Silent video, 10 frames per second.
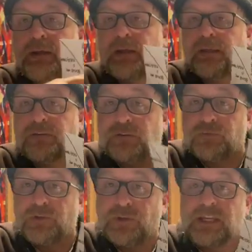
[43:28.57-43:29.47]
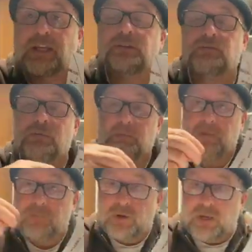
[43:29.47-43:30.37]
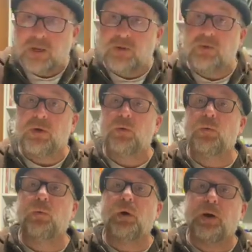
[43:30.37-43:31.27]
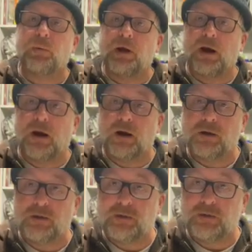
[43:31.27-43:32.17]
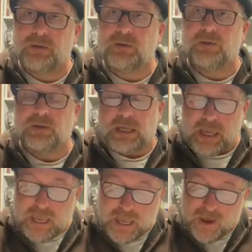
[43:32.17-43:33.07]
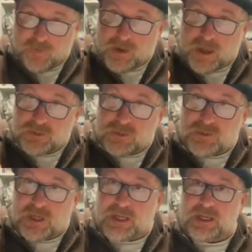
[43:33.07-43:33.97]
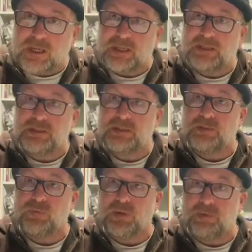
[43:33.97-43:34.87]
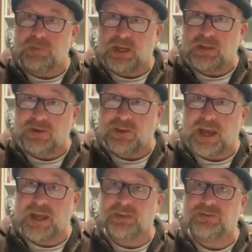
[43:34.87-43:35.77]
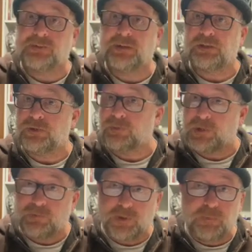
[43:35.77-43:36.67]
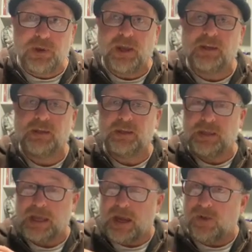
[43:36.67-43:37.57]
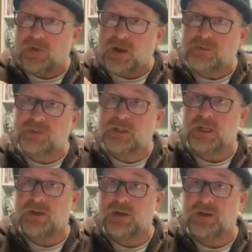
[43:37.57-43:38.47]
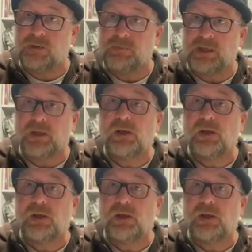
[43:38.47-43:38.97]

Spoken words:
It's a swirl to get us remembering where we are, how concentrated it is when you're making your lines, because you're working with a pen. How concentrated are you gonna be?